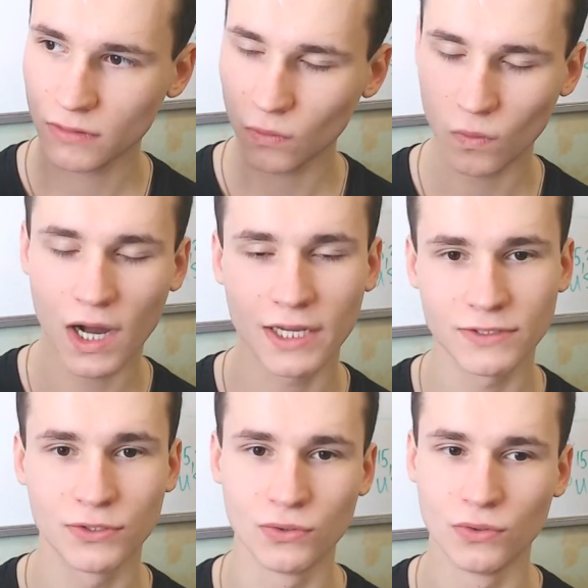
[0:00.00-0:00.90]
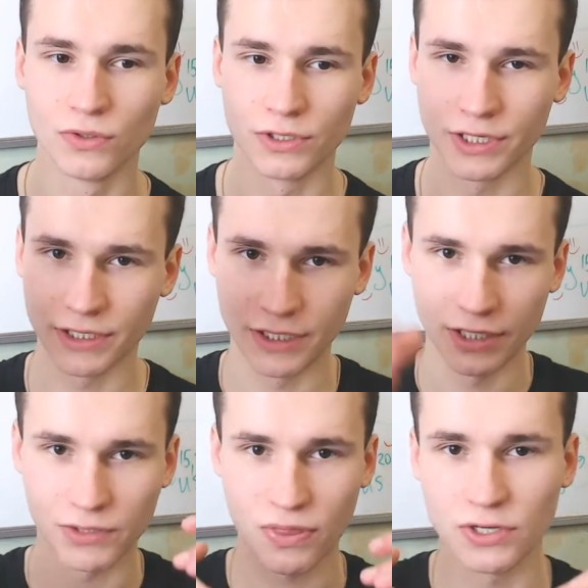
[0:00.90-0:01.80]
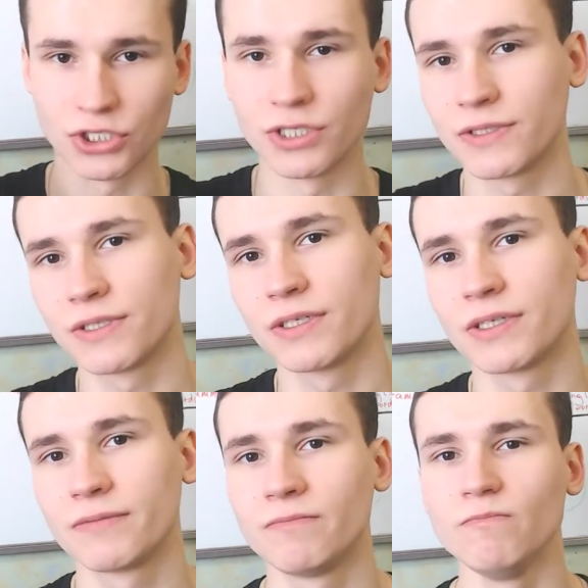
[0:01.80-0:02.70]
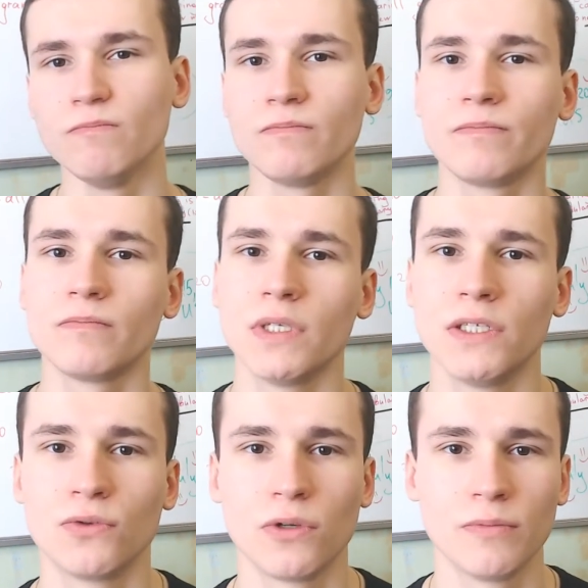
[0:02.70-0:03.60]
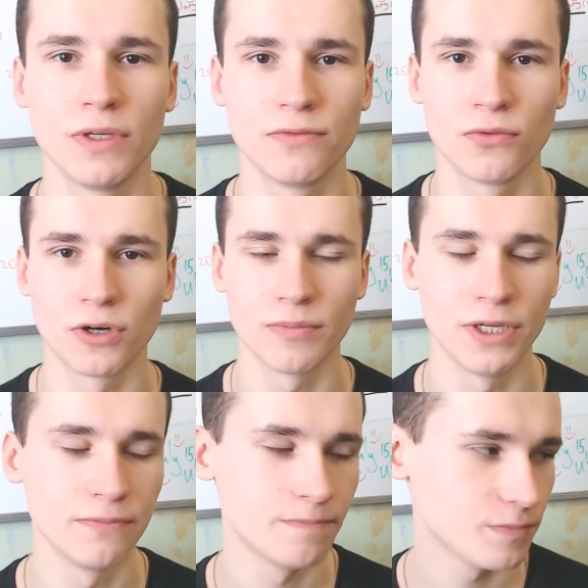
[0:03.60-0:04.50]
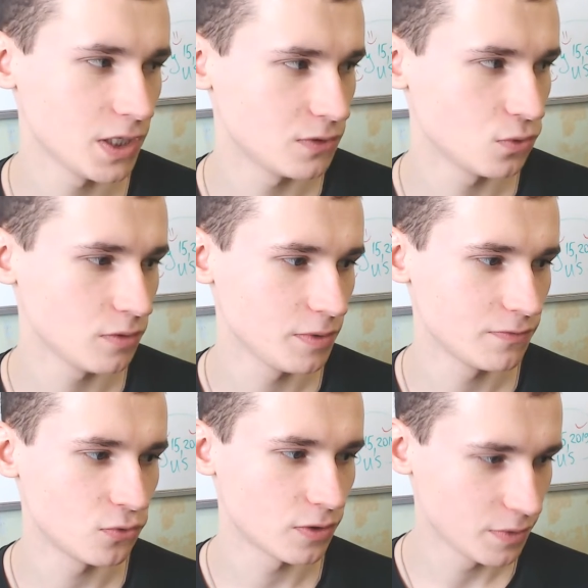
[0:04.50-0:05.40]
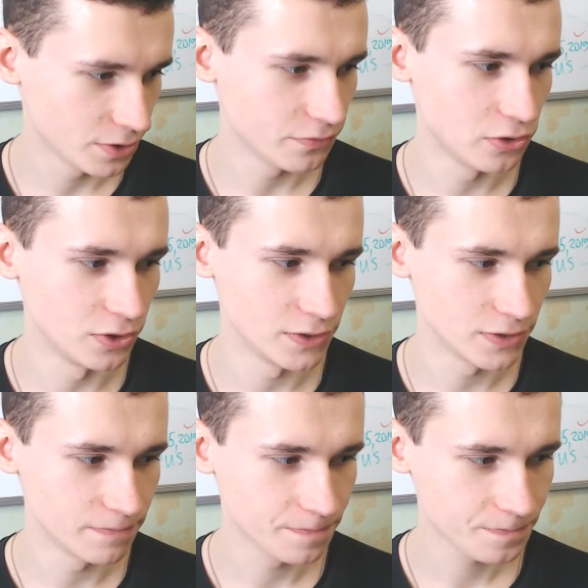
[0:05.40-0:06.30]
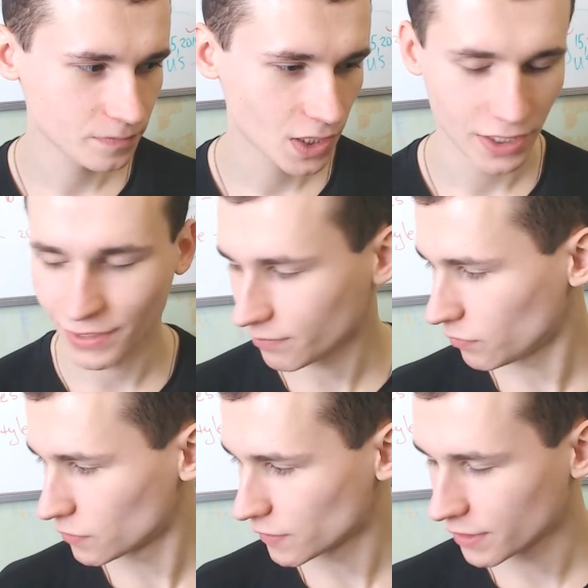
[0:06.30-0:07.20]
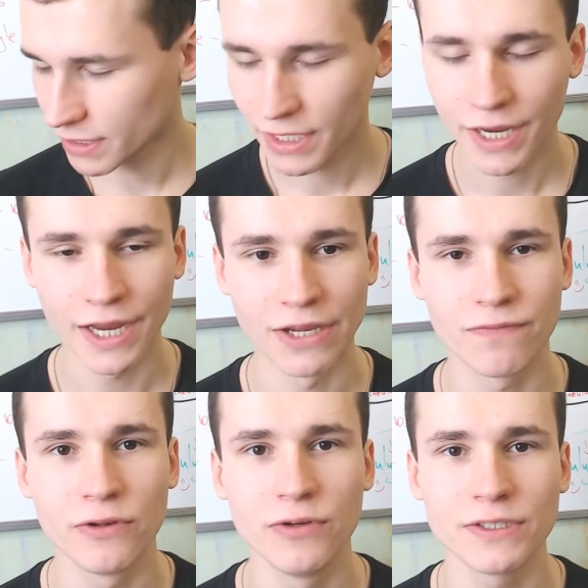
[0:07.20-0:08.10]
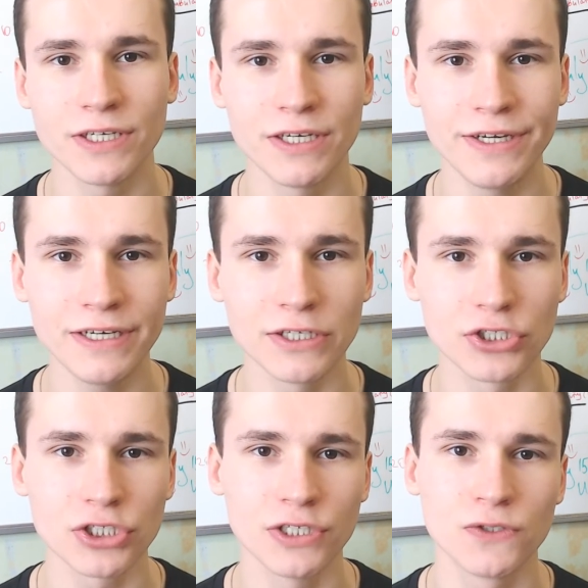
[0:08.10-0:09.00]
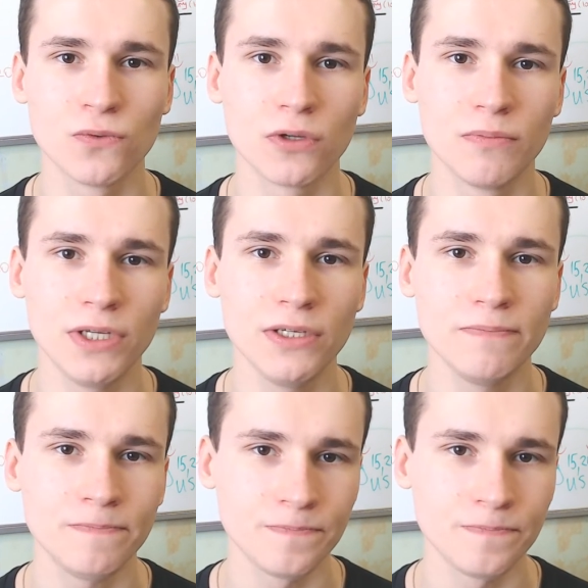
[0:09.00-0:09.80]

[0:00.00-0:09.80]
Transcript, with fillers: one two reading of the sheets. It will be for me. It will be for me fluent in music, and fluent in English. It will be